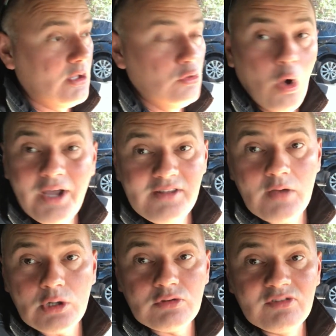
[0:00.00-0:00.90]
no
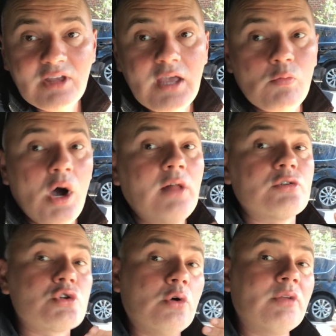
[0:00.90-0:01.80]
idea what to say, well,
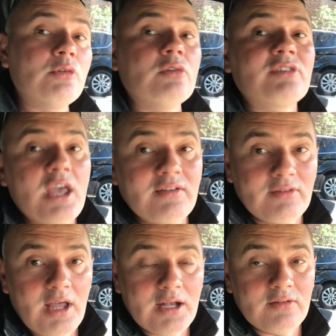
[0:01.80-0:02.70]
show them those case
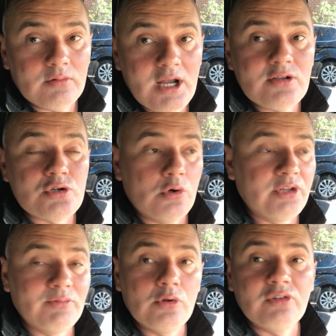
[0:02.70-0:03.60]
studies, right? Show
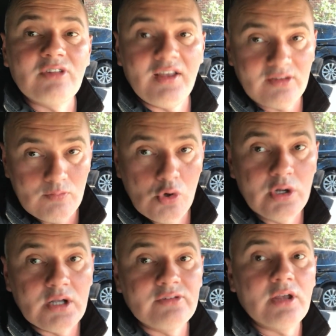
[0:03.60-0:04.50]
them those
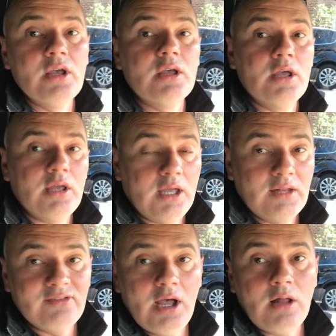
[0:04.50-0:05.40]
testimonials
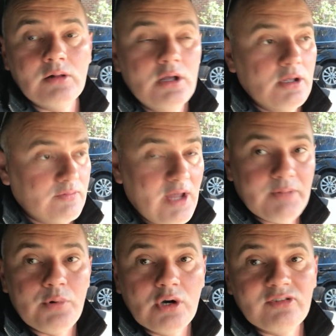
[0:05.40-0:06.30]
and tell
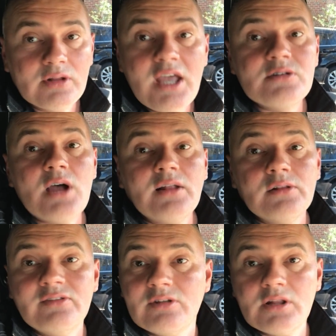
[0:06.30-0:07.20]
that person, hey, John,
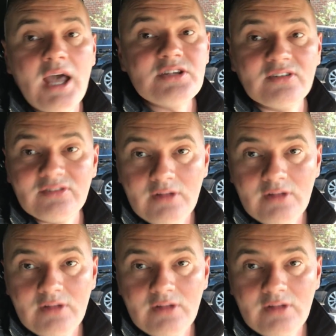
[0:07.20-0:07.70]
listen, I just